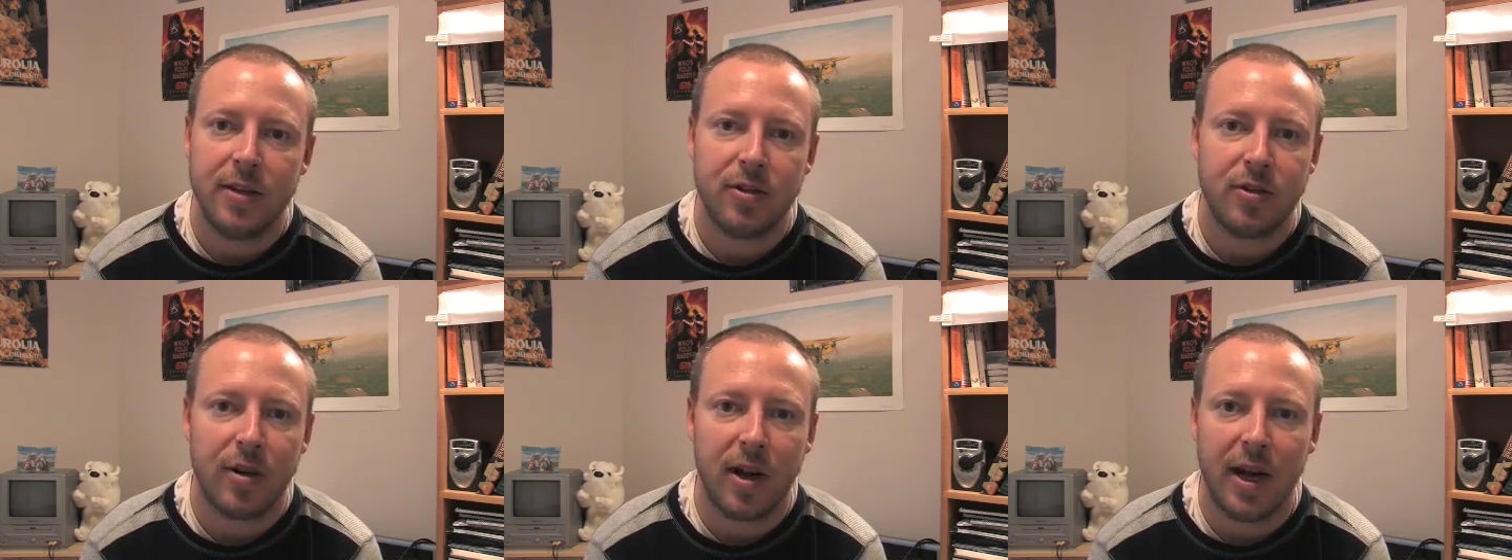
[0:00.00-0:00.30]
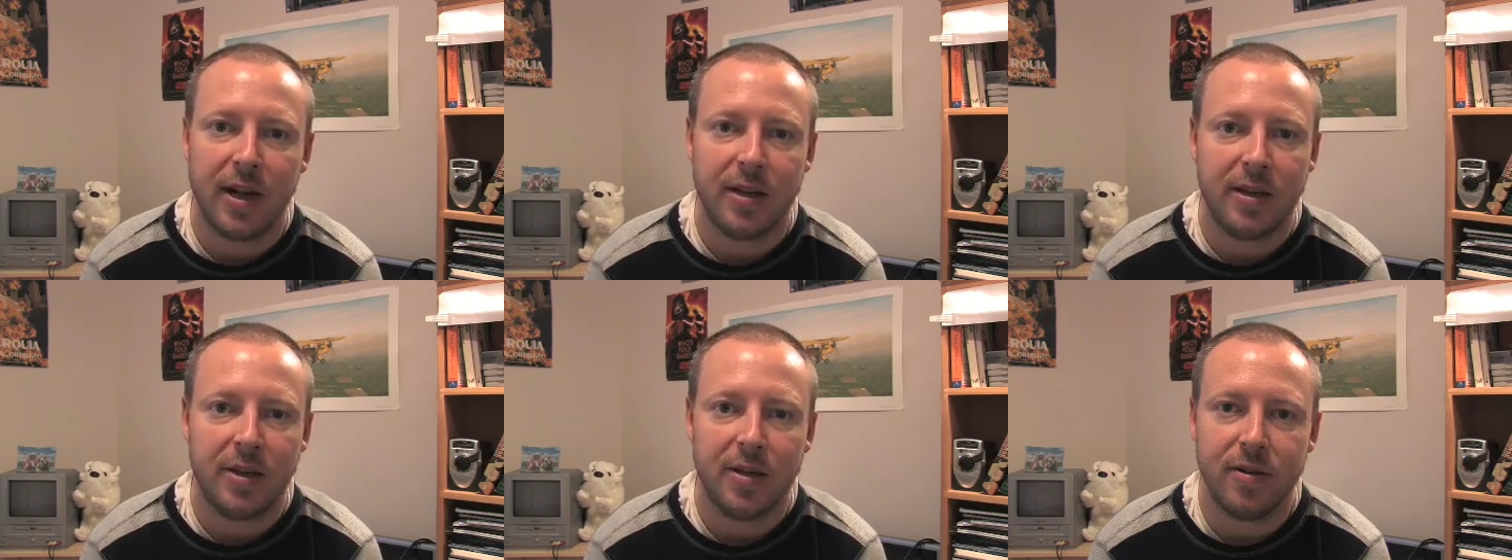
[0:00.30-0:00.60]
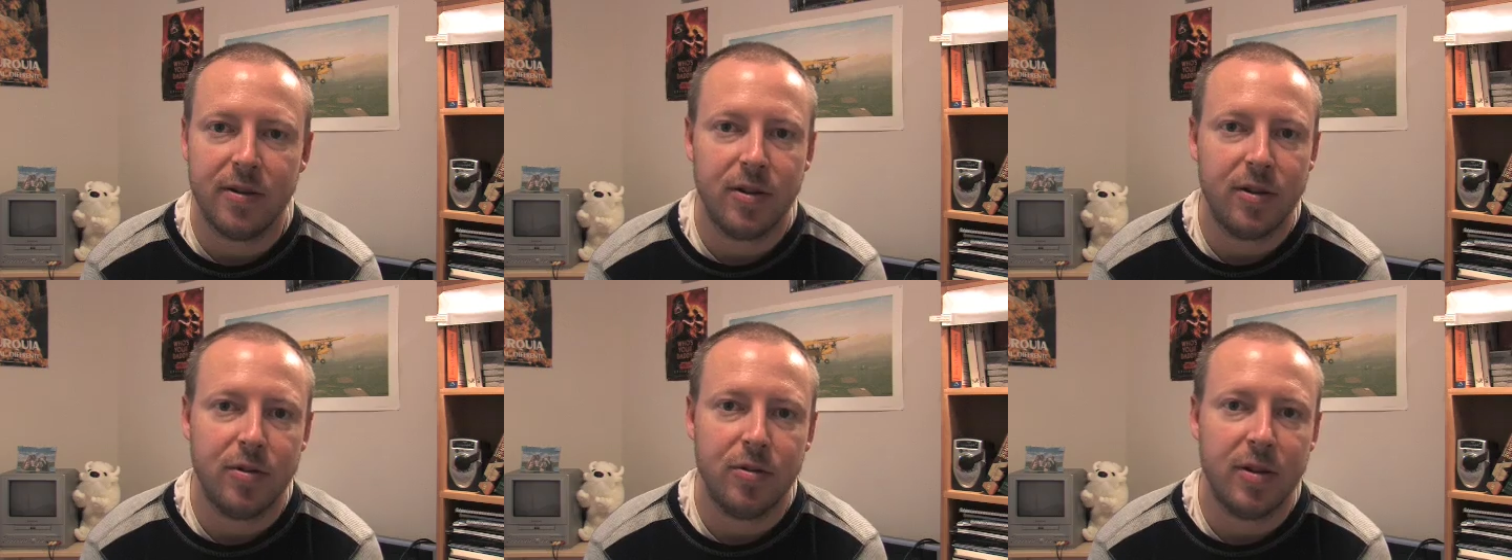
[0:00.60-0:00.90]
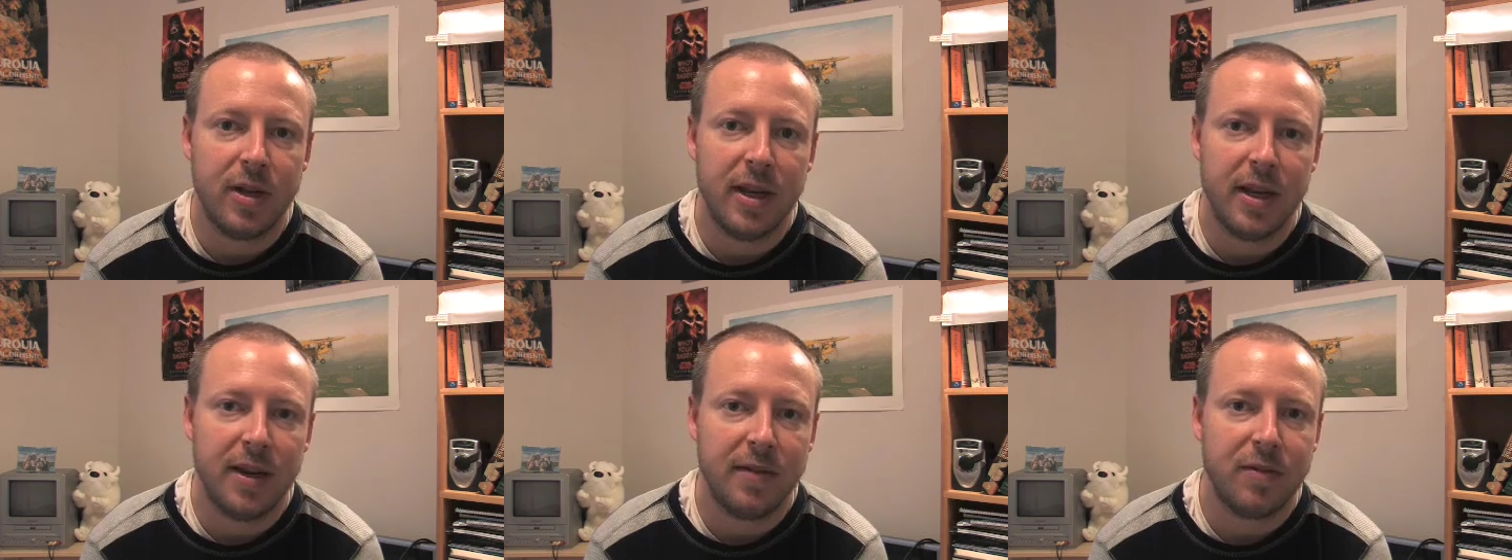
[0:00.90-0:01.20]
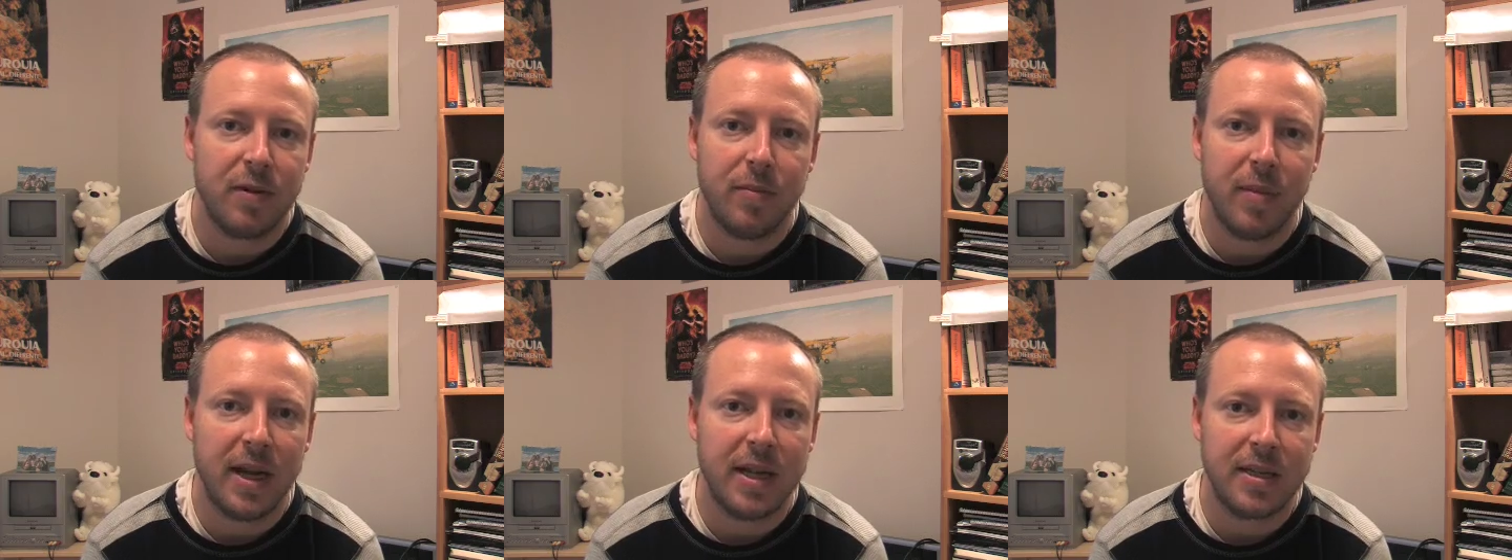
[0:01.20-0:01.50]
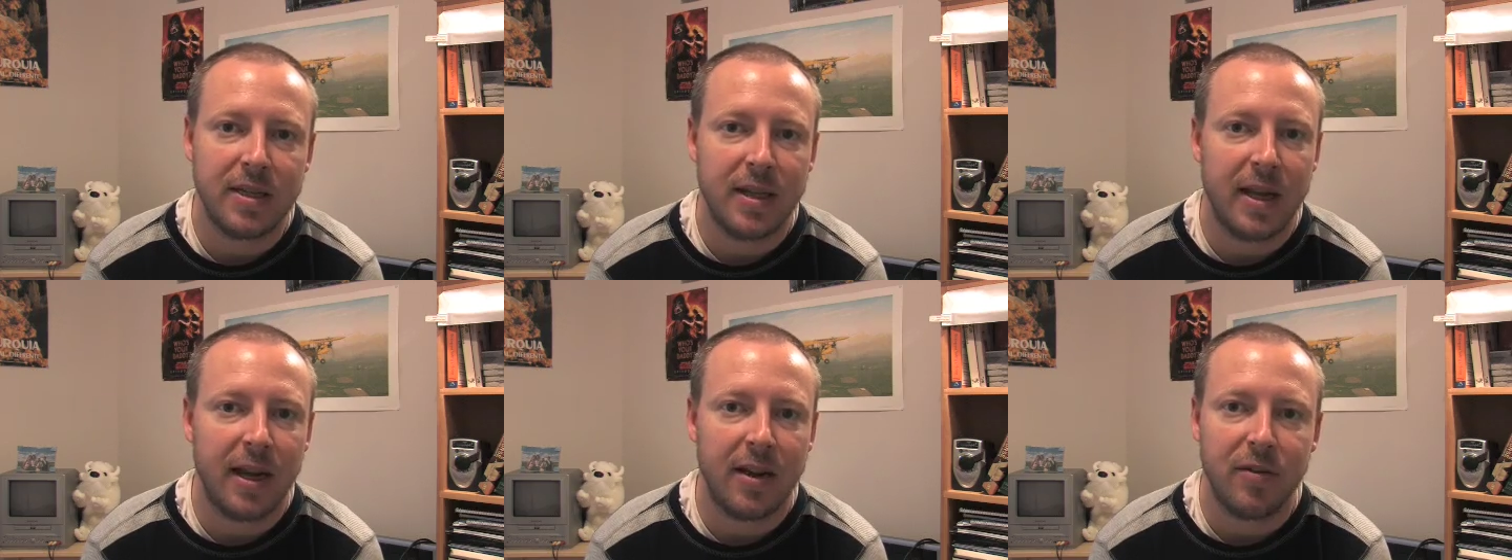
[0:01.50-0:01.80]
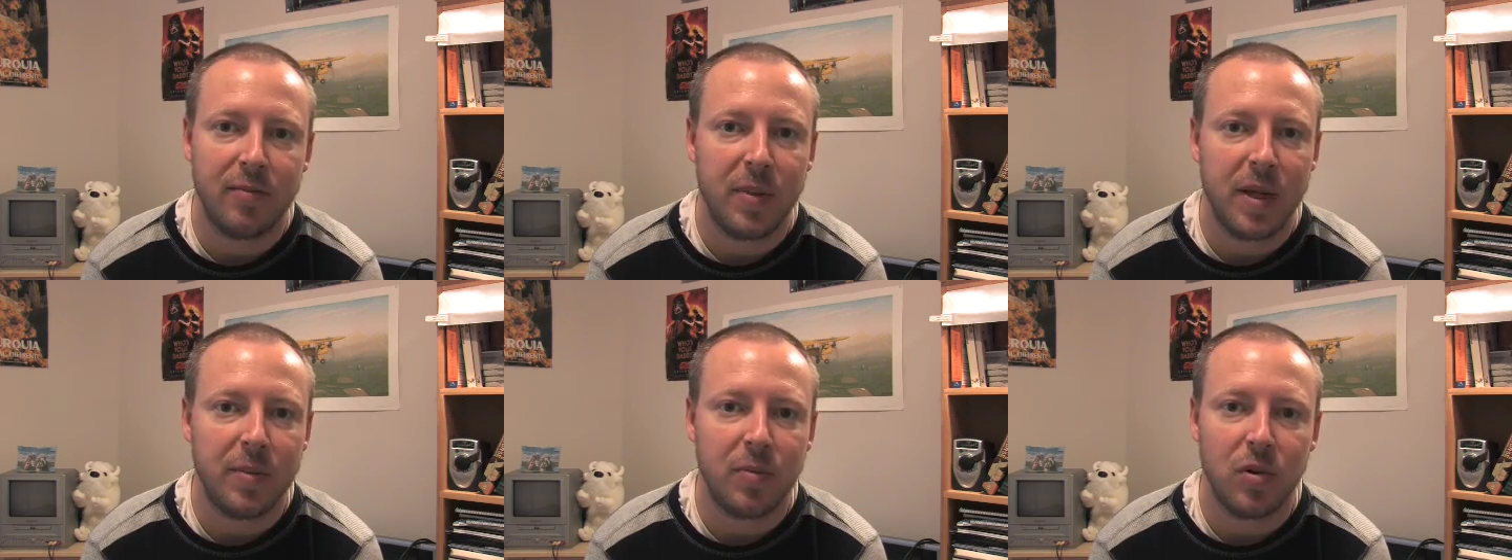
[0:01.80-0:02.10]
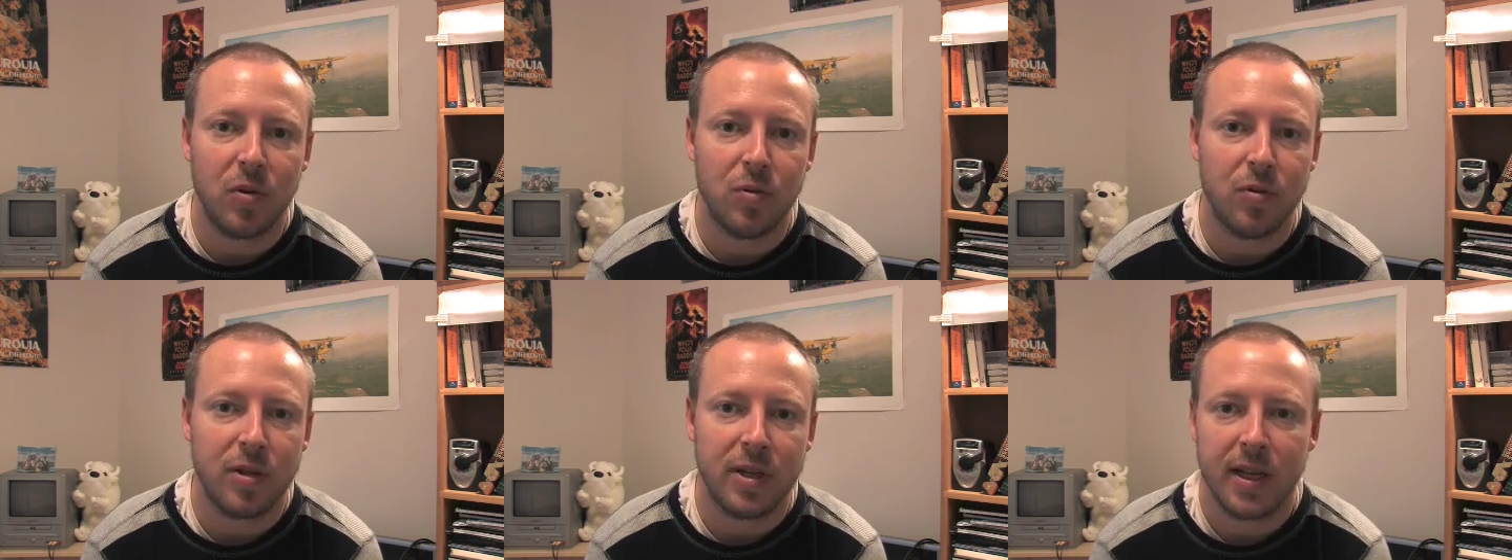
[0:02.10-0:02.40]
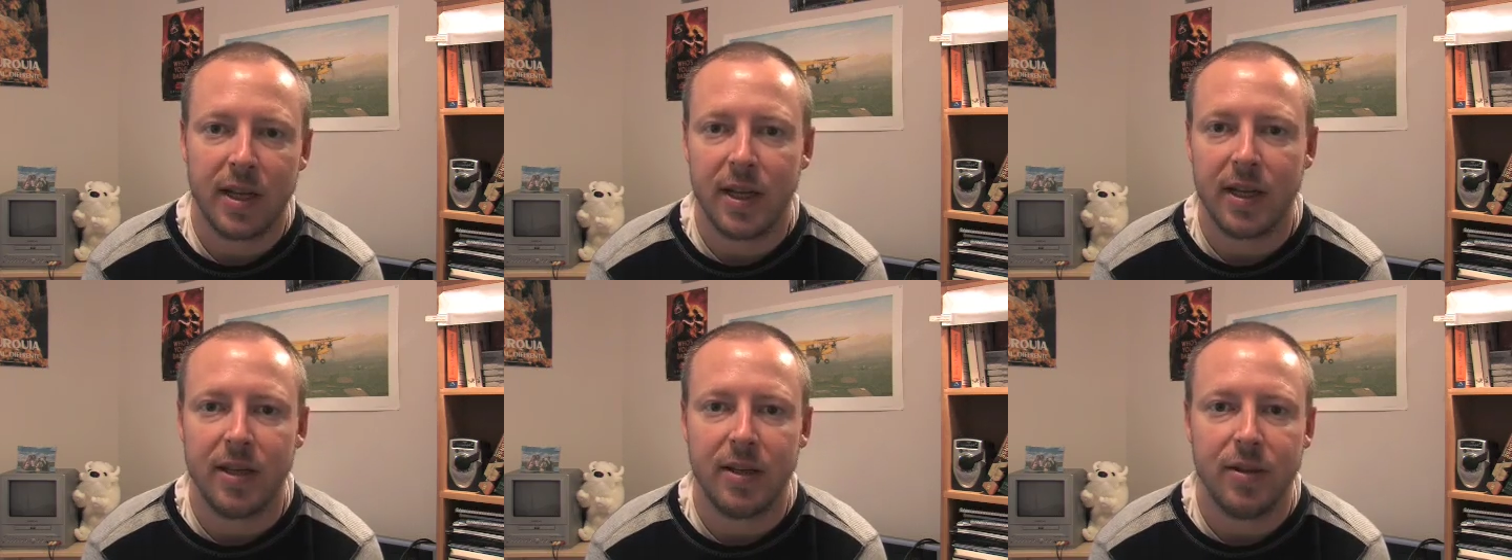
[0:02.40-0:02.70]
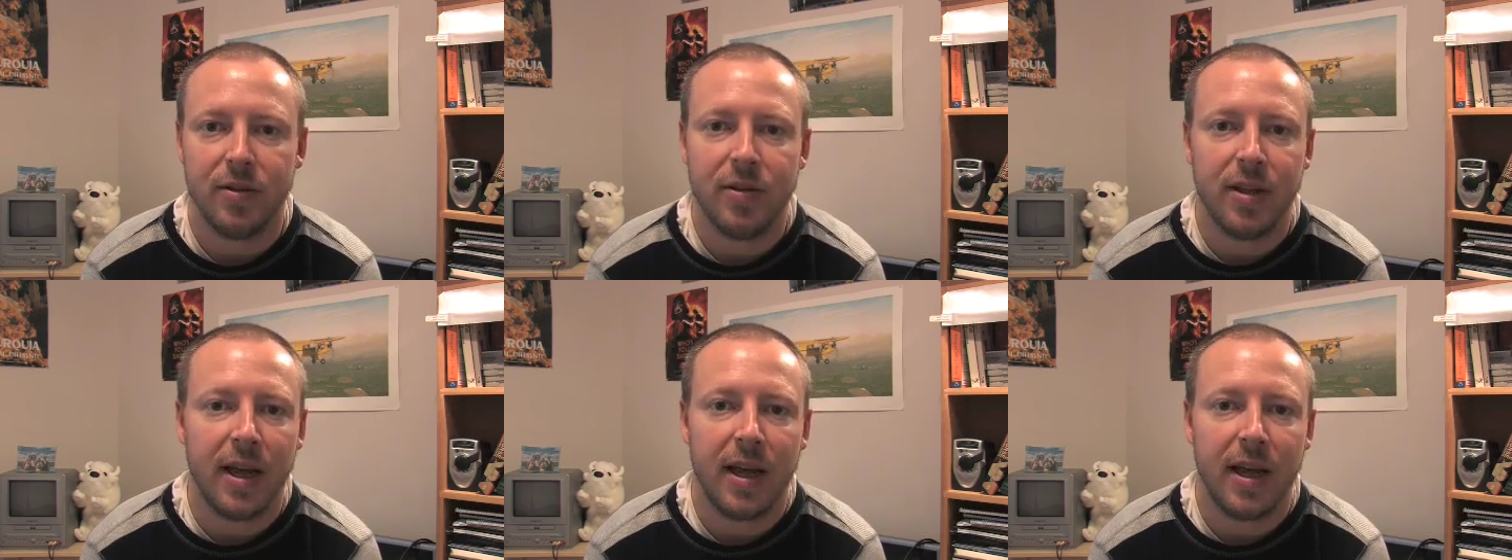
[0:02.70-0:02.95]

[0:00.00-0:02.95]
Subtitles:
tried to get information out of people will tell you